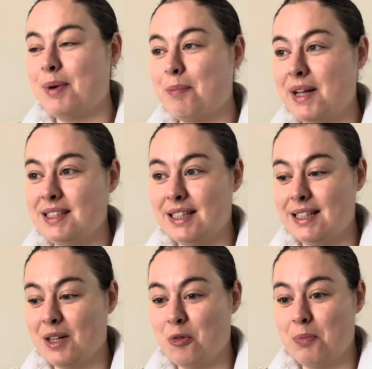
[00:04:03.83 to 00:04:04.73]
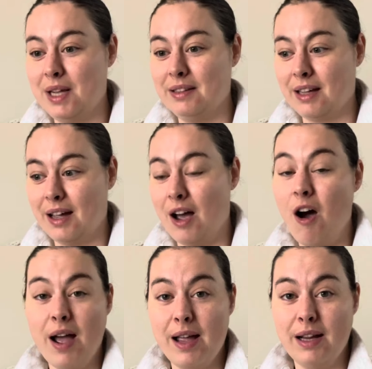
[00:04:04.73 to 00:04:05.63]
but basically, he told me that
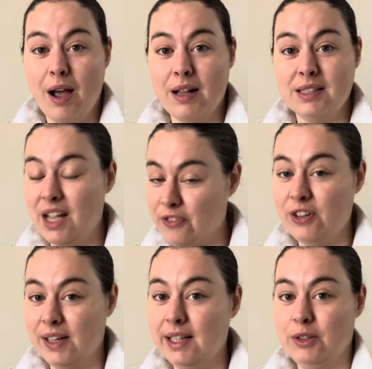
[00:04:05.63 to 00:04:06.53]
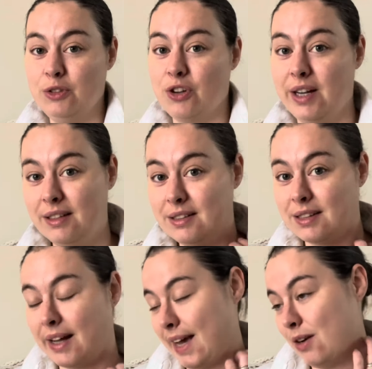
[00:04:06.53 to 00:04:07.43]
I definitely need new trainers.
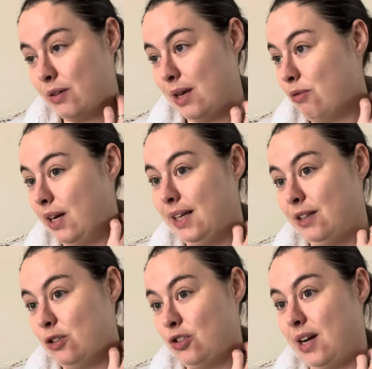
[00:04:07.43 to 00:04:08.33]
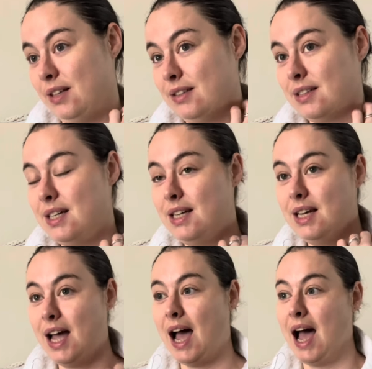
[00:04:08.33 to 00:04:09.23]
I cannot keep running in those trainers.
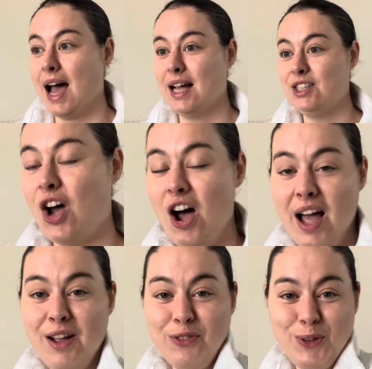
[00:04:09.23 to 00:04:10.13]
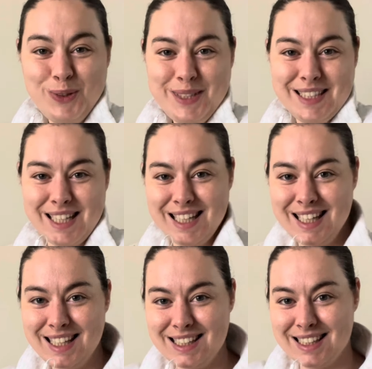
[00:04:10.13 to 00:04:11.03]
And I, of course, didn't
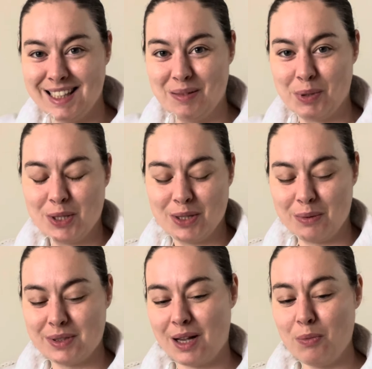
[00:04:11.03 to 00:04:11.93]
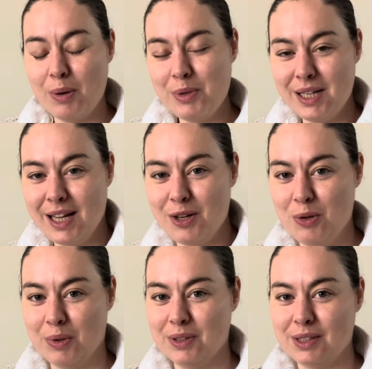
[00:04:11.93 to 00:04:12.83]
listen because I was like, well, I'm going to get
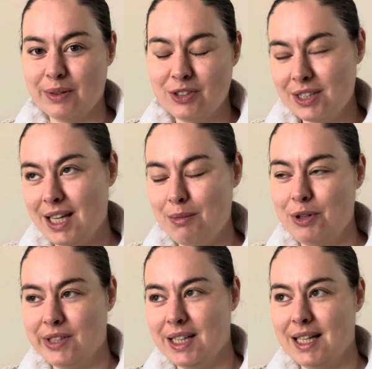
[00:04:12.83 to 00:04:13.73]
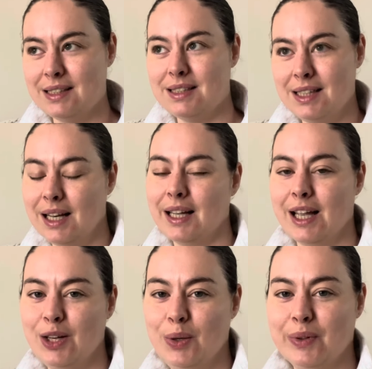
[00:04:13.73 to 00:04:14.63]
new ones, so I'll just keep using these until I
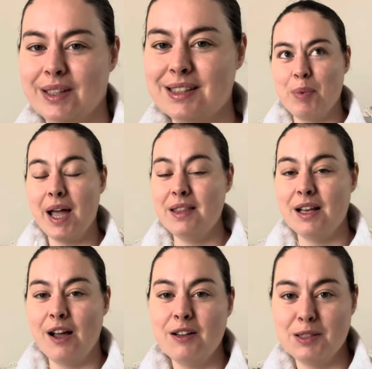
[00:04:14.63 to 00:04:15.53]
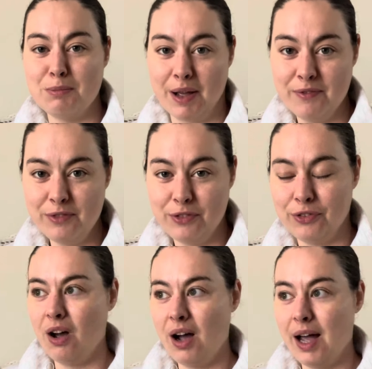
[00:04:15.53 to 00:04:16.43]
get new ones. But in the last
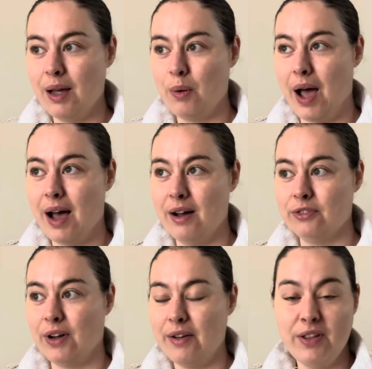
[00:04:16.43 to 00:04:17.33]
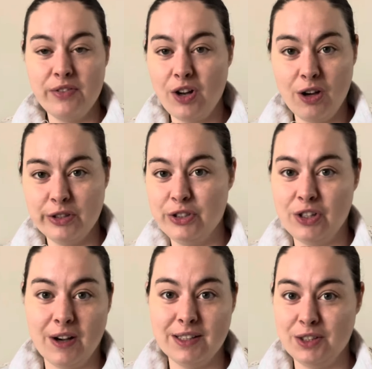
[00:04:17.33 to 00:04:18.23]
month, I have, I've even asked you
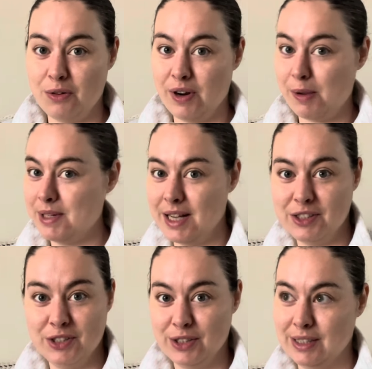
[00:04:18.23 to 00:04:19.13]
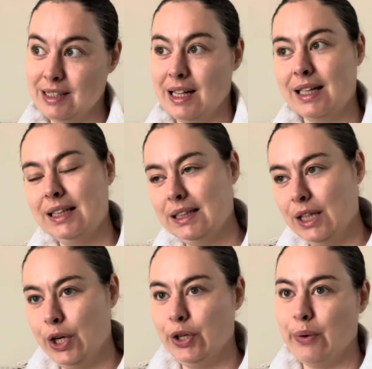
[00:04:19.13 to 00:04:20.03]
guys, you know, recommendations because it's like,
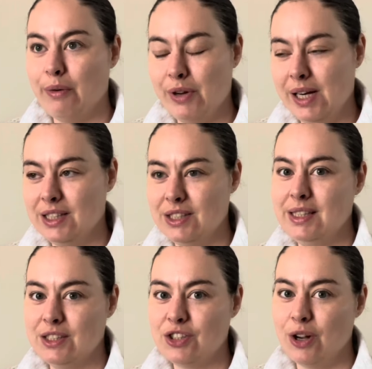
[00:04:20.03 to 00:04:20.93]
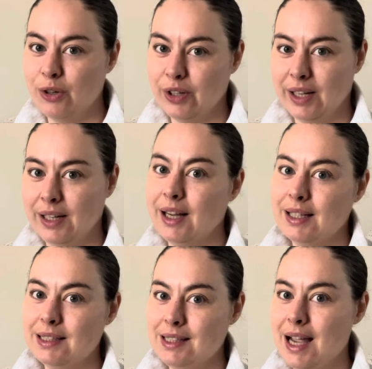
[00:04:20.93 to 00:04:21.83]
you know, I really need to start looking
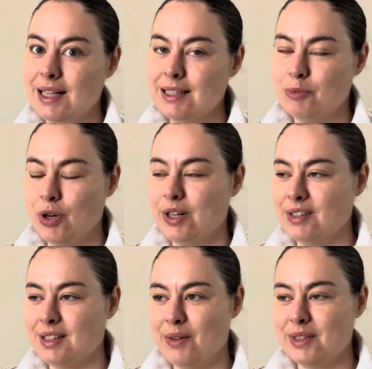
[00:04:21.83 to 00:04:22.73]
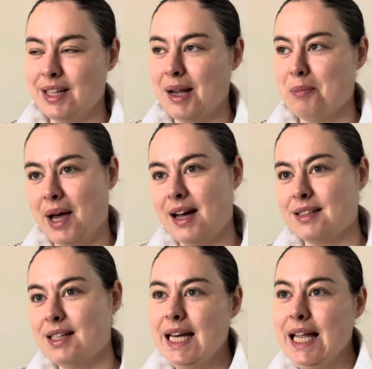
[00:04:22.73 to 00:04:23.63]
at getting some trainers now, it's getting
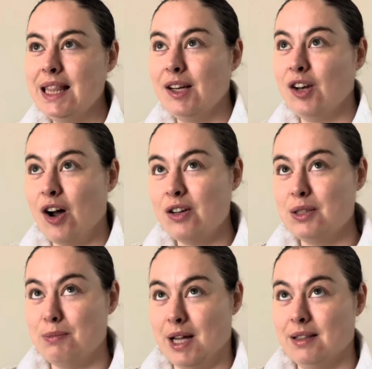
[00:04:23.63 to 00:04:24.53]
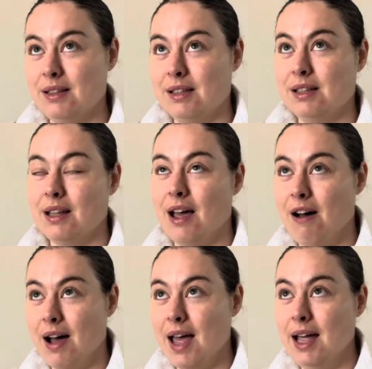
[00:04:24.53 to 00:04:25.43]
bad. In the last month,
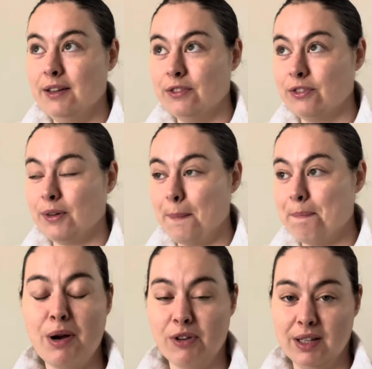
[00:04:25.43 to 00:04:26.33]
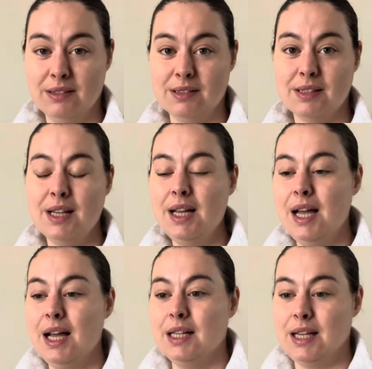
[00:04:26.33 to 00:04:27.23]
I'm finishing my runs,
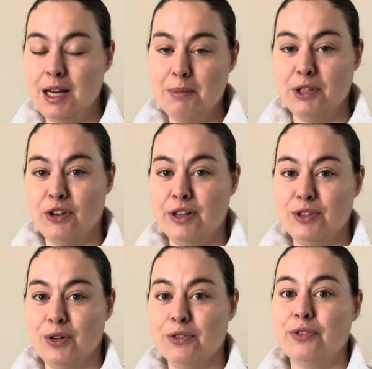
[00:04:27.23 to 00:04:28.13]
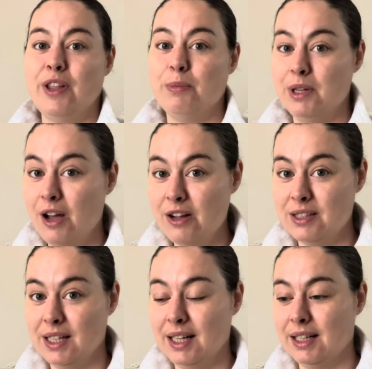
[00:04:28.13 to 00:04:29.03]
taking my trainers off. They've been
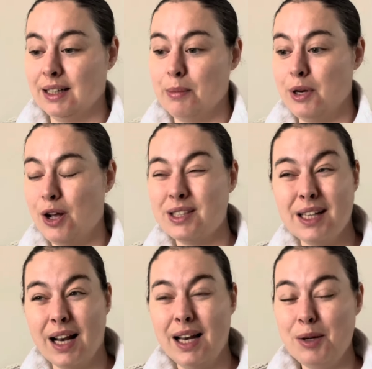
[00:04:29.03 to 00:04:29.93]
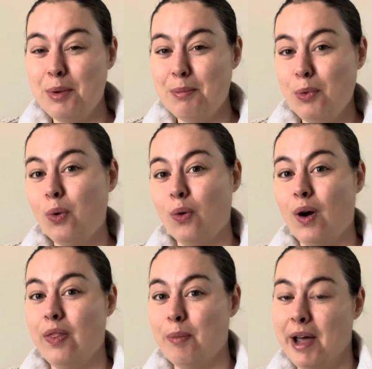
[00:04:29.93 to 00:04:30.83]
hurting, they've been hurting a little bit more,
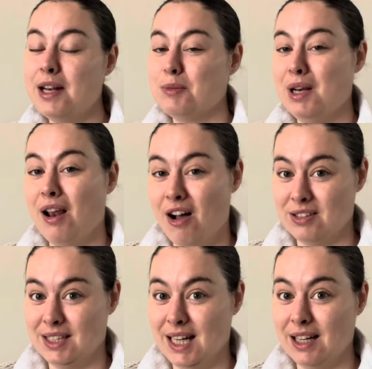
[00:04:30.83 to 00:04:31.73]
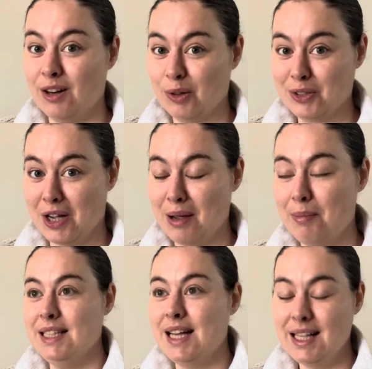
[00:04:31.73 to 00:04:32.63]
and the pain has been lasting a long time.
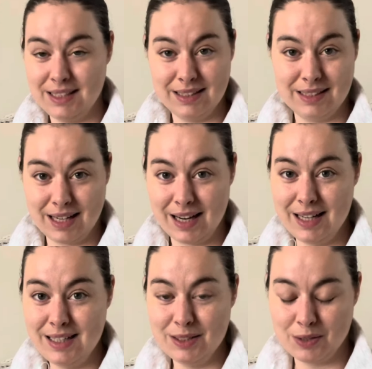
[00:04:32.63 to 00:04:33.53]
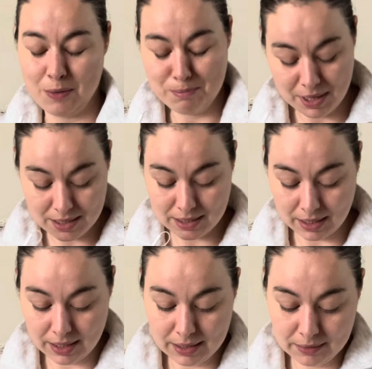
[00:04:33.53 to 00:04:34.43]
Yesterday, so
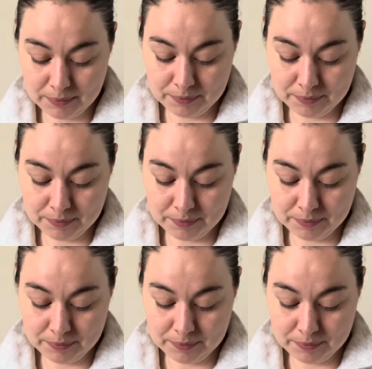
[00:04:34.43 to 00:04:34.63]
Monday,